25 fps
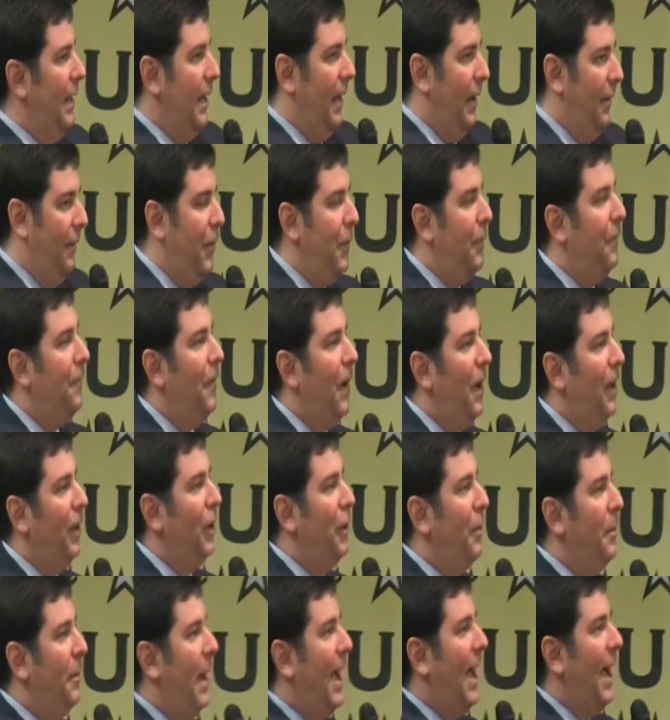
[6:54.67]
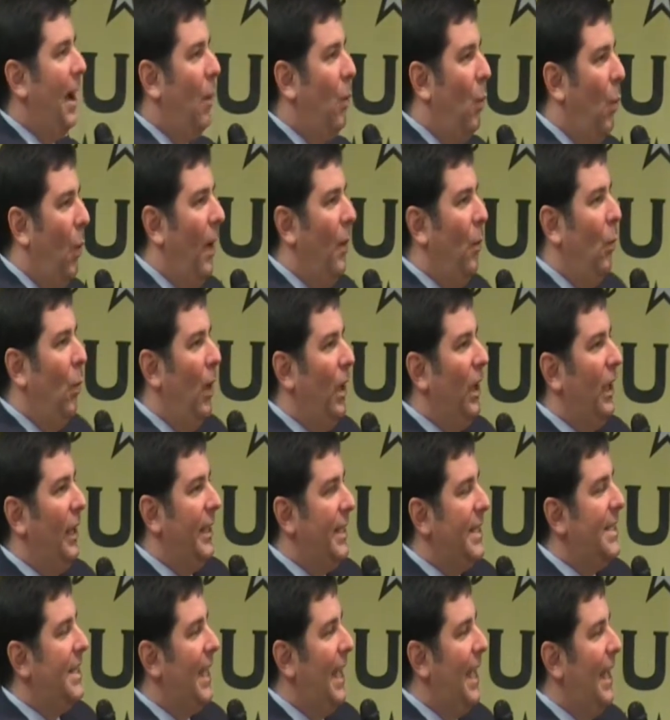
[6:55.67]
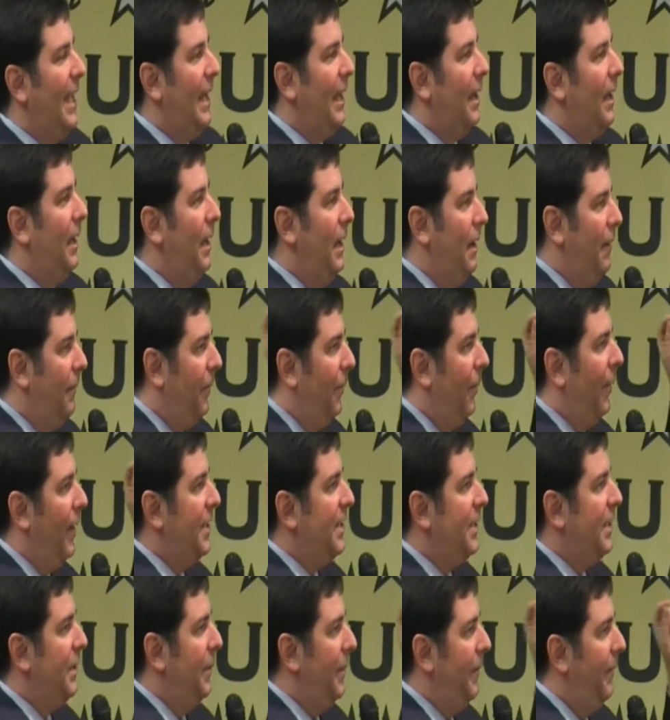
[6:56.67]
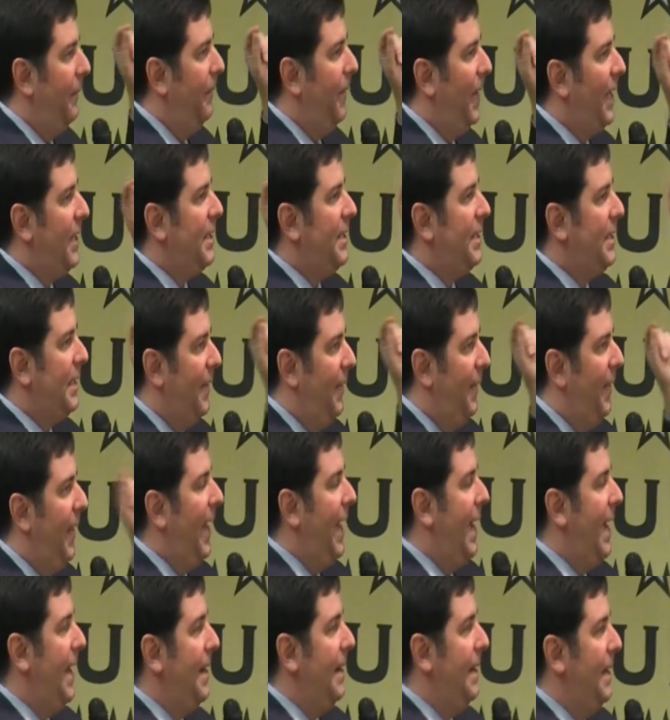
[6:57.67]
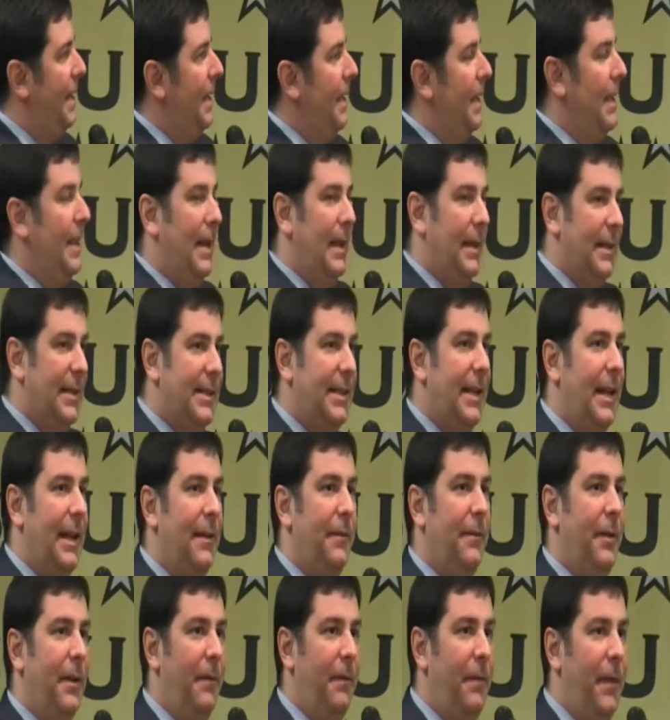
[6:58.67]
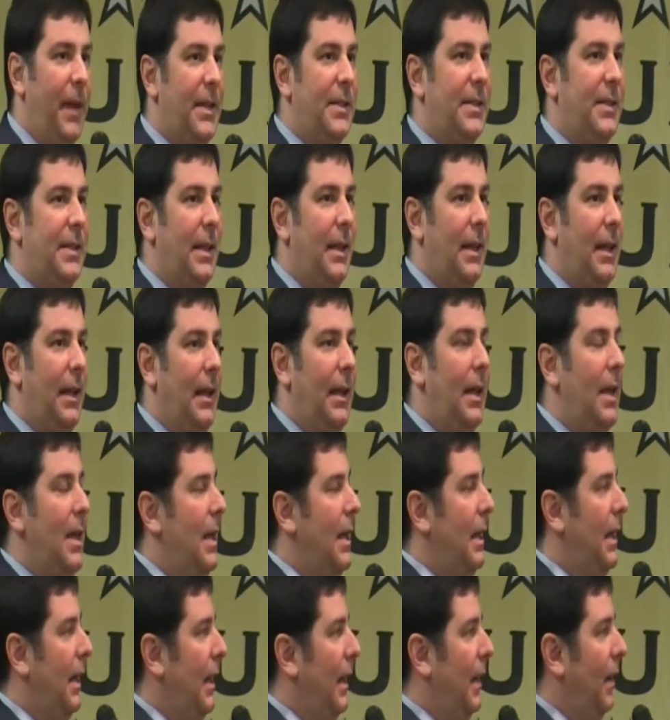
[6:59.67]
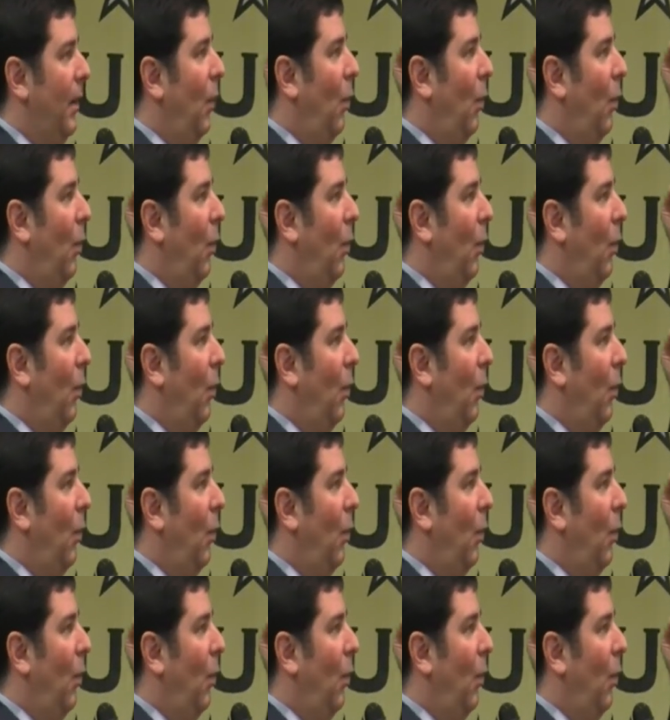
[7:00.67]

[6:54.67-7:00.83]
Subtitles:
if you follow back, what will it take for us to invest in that instead of investing in a